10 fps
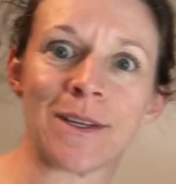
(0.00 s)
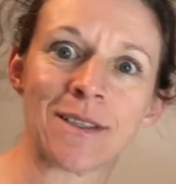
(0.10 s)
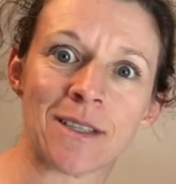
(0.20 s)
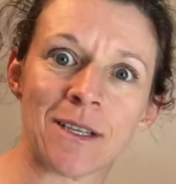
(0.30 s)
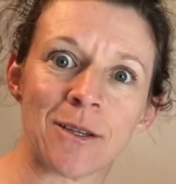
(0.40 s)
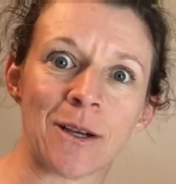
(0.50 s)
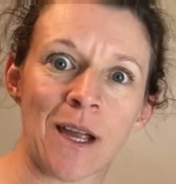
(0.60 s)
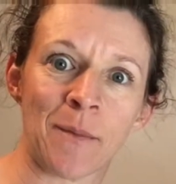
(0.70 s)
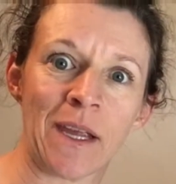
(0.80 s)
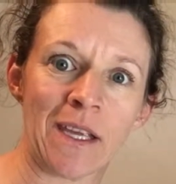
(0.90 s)
It's another
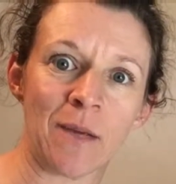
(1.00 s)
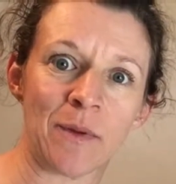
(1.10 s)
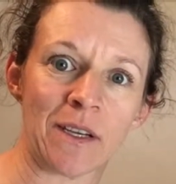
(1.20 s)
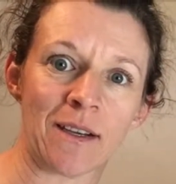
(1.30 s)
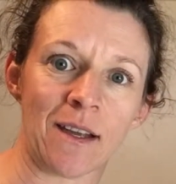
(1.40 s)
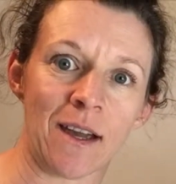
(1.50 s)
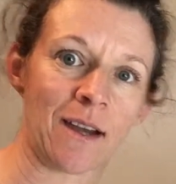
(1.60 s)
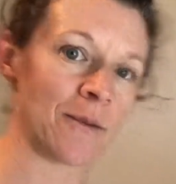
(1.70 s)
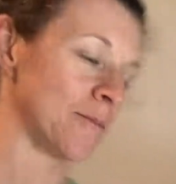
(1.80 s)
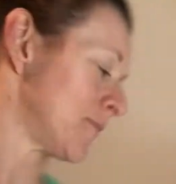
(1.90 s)
I may keep it item.